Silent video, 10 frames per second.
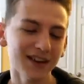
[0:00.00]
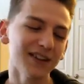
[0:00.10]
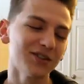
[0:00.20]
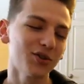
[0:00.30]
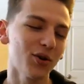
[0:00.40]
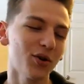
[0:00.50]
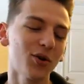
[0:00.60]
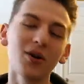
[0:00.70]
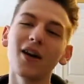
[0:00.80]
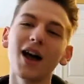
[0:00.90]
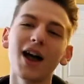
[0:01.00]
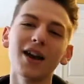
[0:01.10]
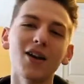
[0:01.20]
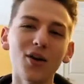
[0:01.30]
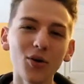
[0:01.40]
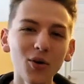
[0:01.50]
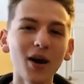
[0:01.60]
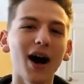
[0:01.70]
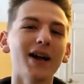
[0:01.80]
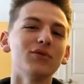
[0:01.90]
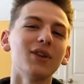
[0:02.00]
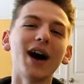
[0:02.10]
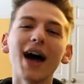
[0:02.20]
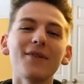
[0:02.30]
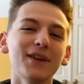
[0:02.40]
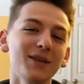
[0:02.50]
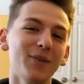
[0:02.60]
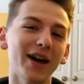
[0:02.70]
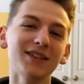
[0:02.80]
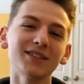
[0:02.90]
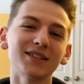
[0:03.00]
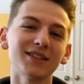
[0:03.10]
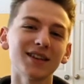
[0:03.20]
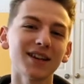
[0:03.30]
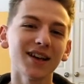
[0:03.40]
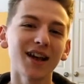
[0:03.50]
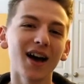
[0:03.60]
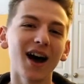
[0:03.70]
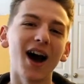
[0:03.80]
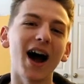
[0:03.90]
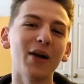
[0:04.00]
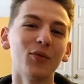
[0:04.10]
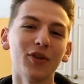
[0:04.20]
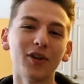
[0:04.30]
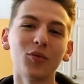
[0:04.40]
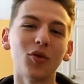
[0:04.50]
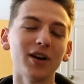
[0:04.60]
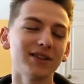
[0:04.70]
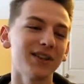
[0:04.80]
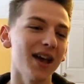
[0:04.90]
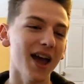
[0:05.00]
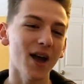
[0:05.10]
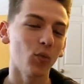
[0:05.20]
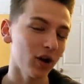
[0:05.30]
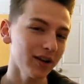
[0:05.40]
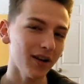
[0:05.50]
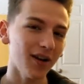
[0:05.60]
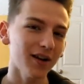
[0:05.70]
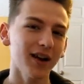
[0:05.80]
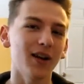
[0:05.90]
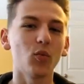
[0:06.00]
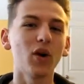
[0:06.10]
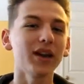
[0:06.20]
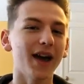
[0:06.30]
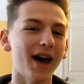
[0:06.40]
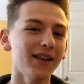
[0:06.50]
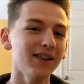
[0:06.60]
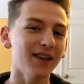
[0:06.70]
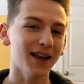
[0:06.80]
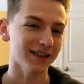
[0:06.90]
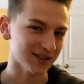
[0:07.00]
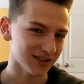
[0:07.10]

So, no, I do not have any pets. I would want one dog and one cat, at least to